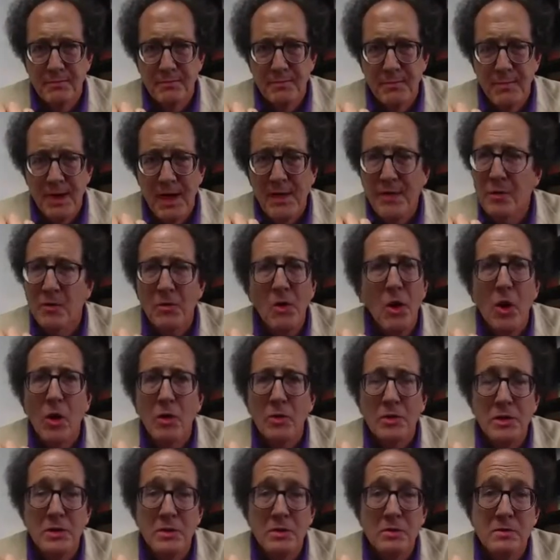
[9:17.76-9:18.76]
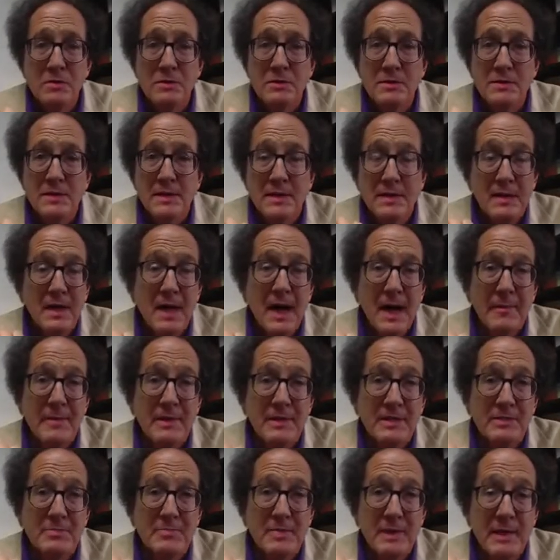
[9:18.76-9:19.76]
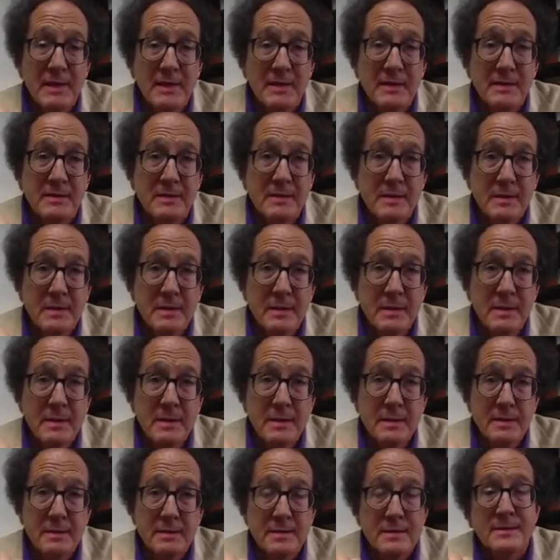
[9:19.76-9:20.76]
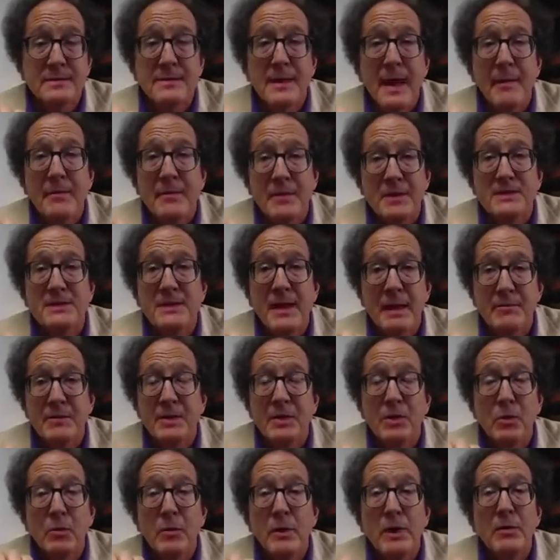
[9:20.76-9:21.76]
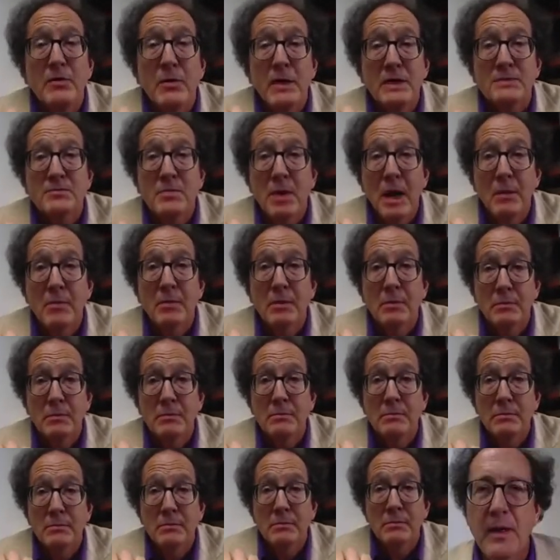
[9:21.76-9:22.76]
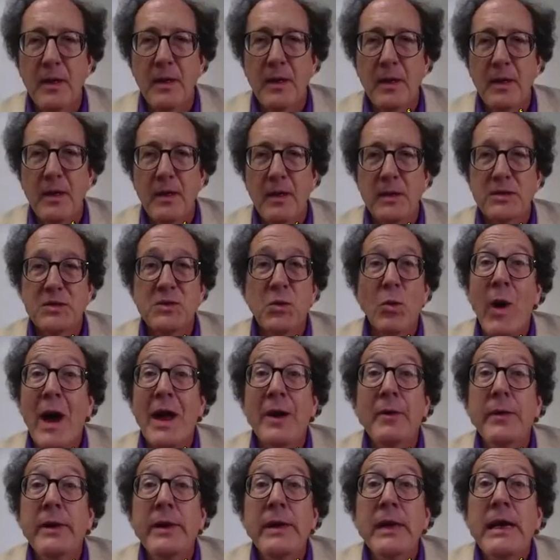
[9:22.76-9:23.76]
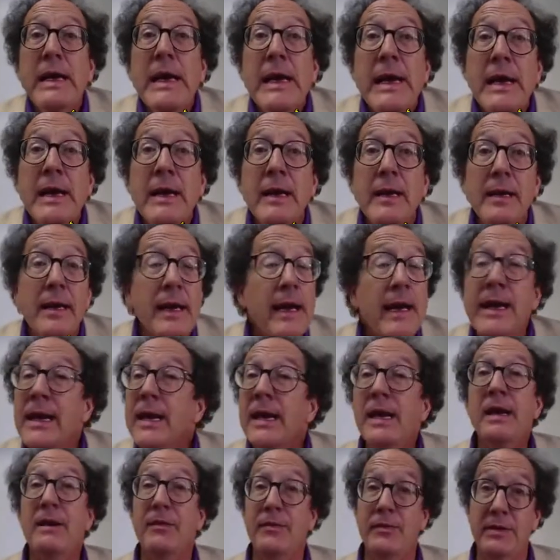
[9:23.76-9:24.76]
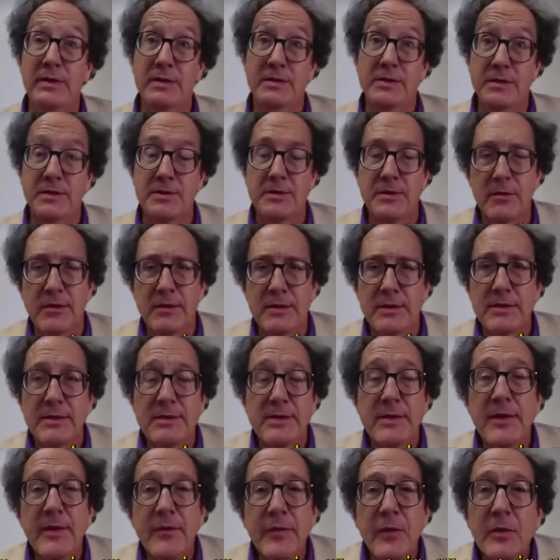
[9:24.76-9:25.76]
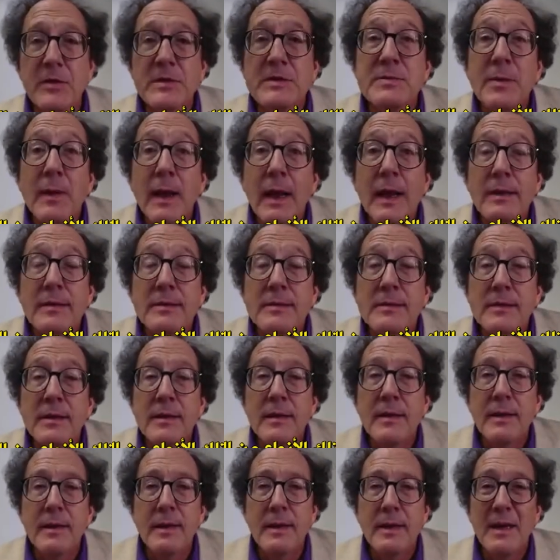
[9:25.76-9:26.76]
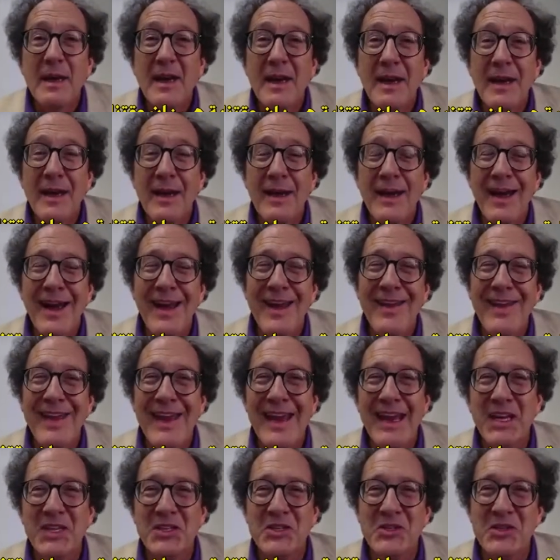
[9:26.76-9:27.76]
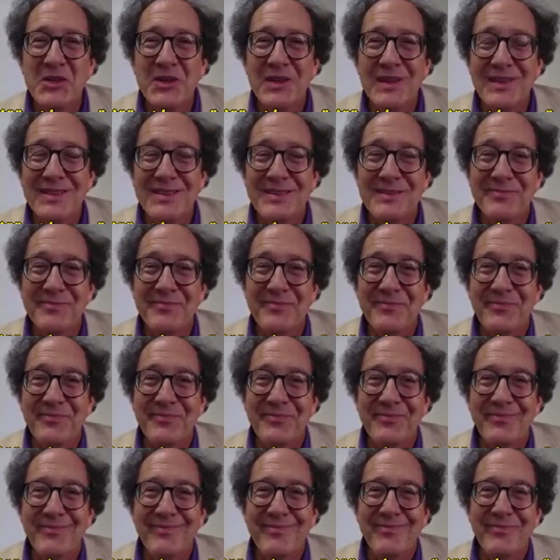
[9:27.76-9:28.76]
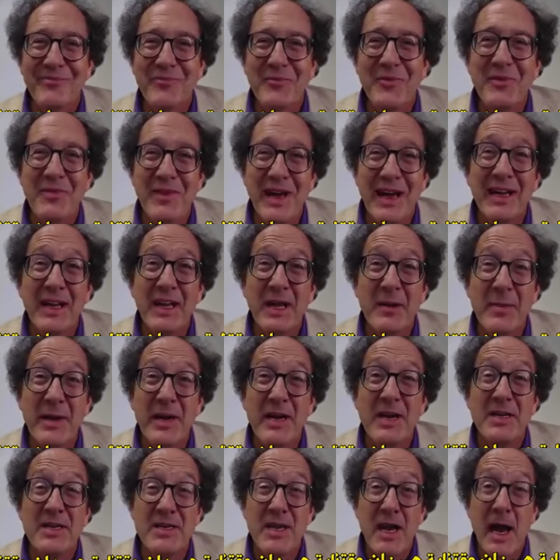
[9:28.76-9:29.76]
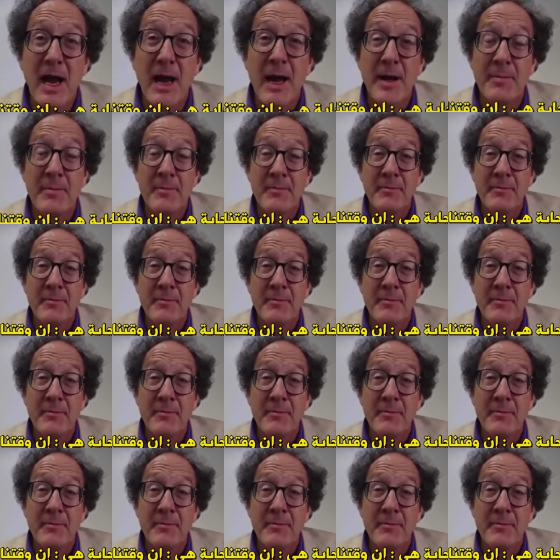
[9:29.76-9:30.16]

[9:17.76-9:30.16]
And they're all used in common speech to stop the skeptical regress problem. So why do we need any of these assurances in the first place? And the answer is, we've got limited time.